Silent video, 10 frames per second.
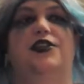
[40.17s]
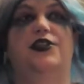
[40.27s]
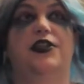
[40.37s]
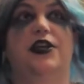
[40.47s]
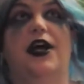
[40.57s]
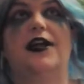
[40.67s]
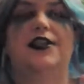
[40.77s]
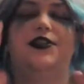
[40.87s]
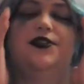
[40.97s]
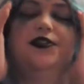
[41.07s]
I
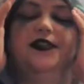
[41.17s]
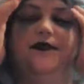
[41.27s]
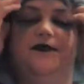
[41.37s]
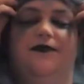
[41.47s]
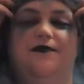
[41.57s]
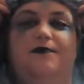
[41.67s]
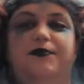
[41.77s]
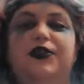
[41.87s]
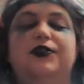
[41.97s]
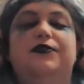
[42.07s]
tried to do some
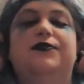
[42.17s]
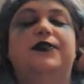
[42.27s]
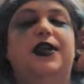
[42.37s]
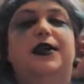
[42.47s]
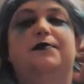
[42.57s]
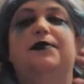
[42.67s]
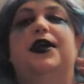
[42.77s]
blue flame